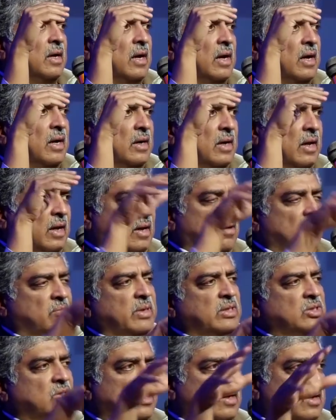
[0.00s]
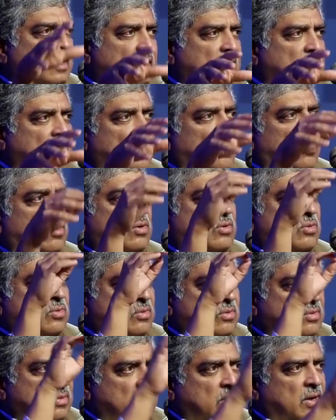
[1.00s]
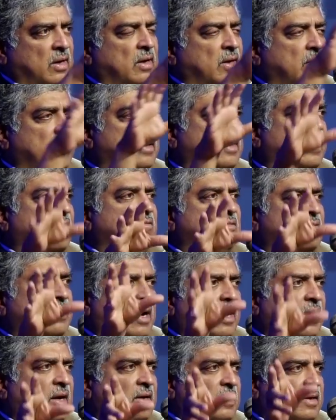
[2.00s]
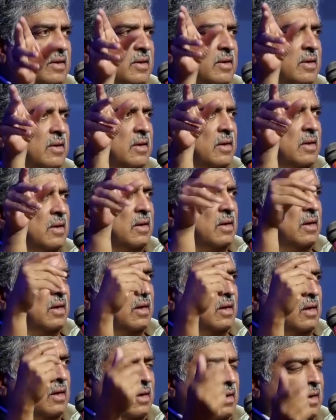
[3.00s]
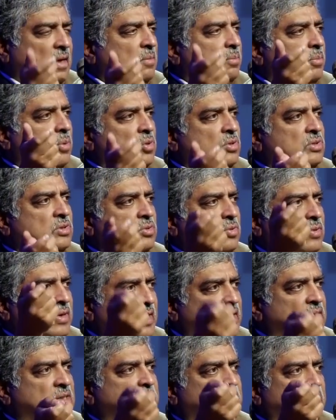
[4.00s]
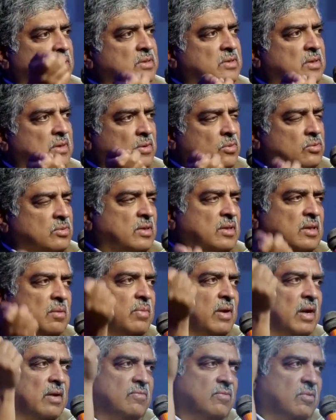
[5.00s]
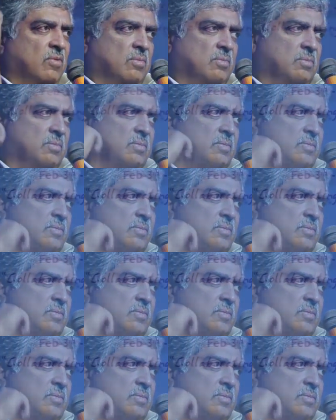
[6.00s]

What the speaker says: and allow machine learning and all to really give targeted inputs to each person using the platform.